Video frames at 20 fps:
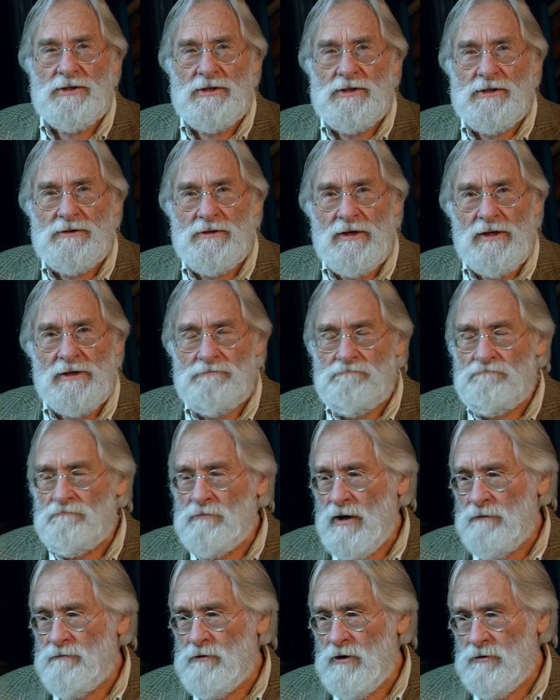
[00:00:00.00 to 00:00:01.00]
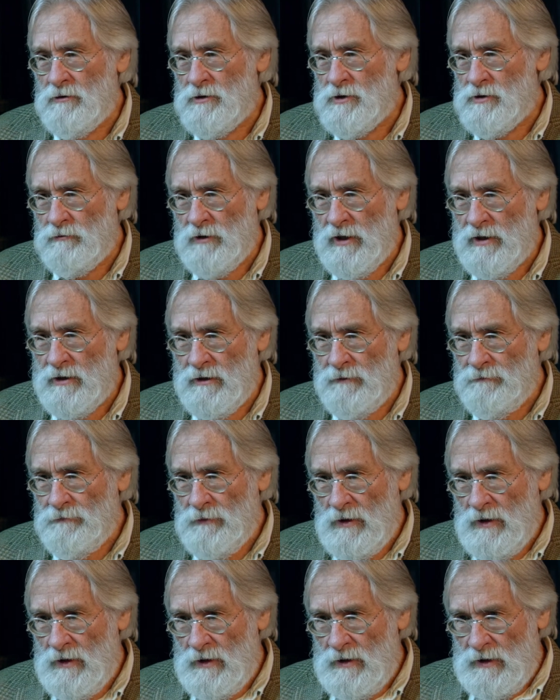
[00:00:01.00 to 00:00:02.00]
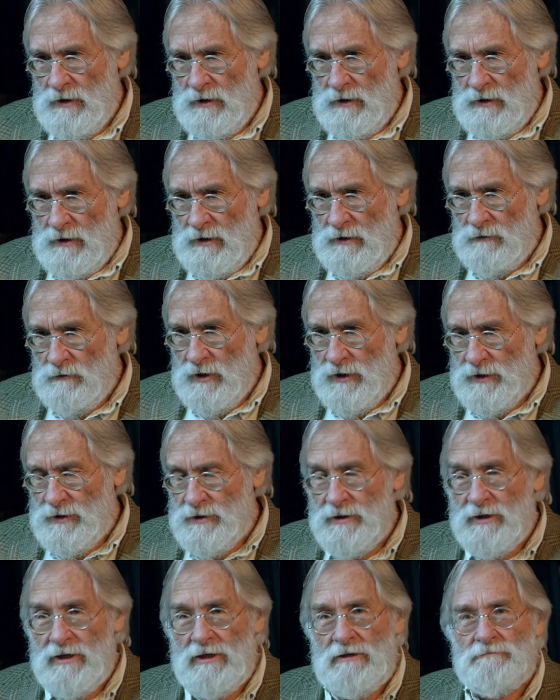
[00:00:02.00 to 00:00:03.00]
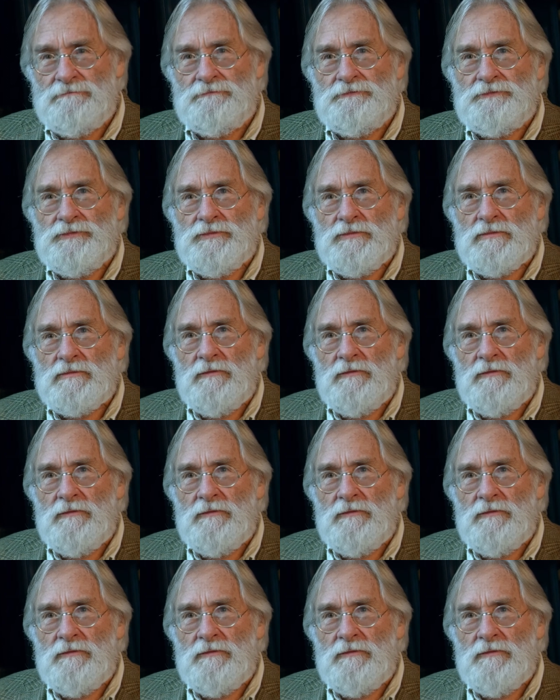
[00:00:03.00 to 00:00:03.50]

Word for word: He's I, I know he's read he read um,